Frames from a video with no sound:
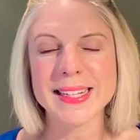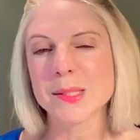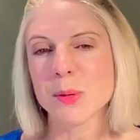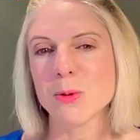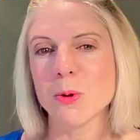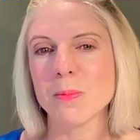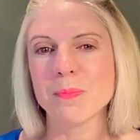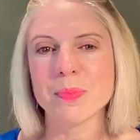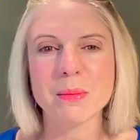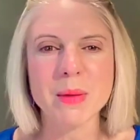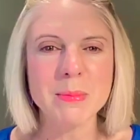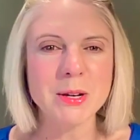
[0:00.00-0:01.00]
so I thought
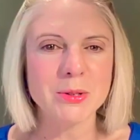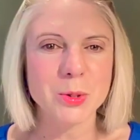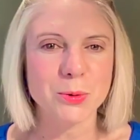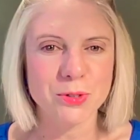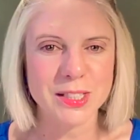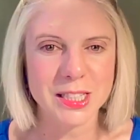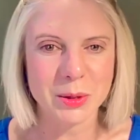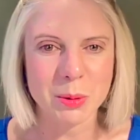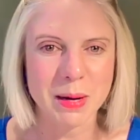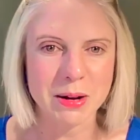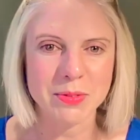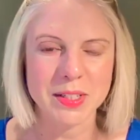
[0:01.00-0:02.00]
maybe I'll do a video
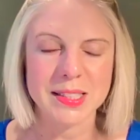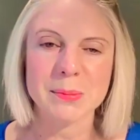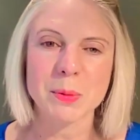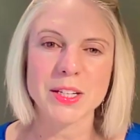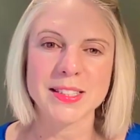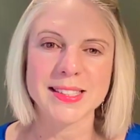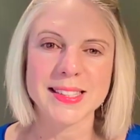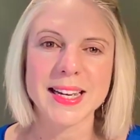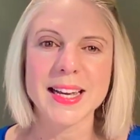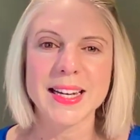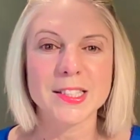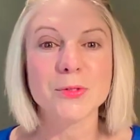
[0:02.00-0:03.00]
about this because
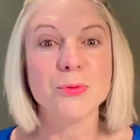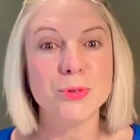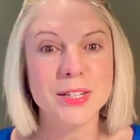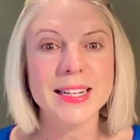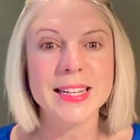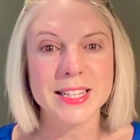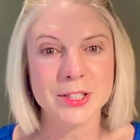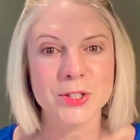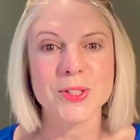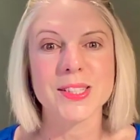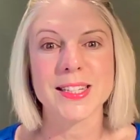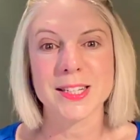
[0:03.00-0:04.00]
it's a really
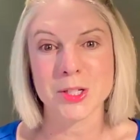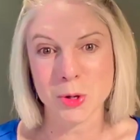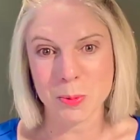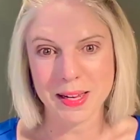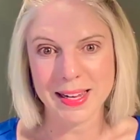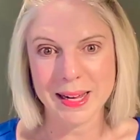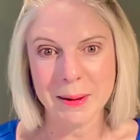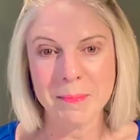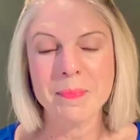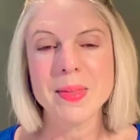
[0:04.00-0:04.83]
interesting topic.